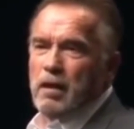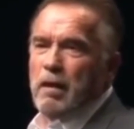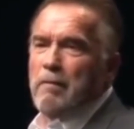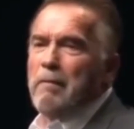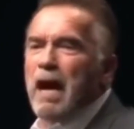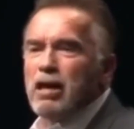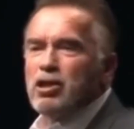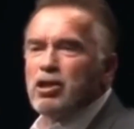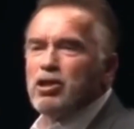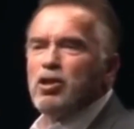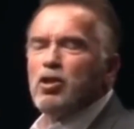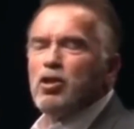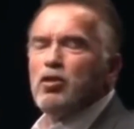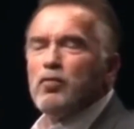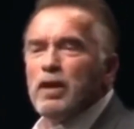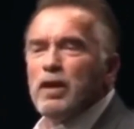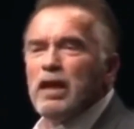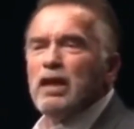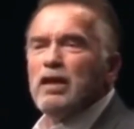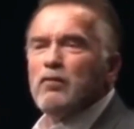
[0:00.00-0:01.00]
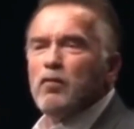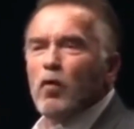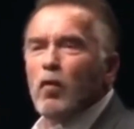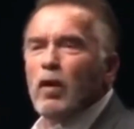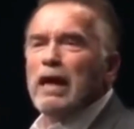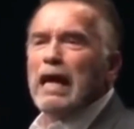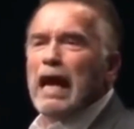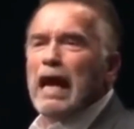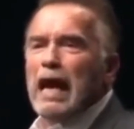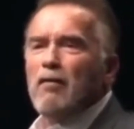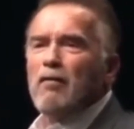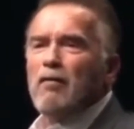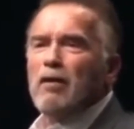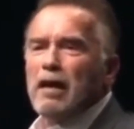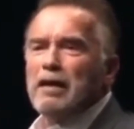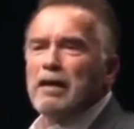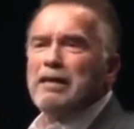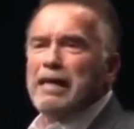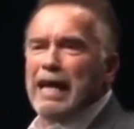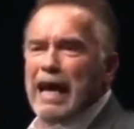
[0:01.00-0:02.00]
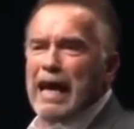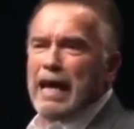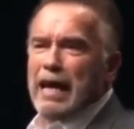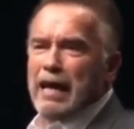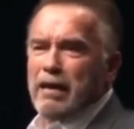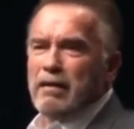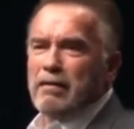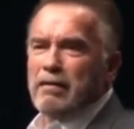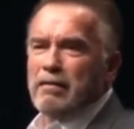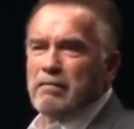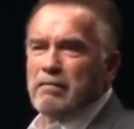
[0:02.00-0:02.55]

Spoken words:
Imagine you read 1 hour a day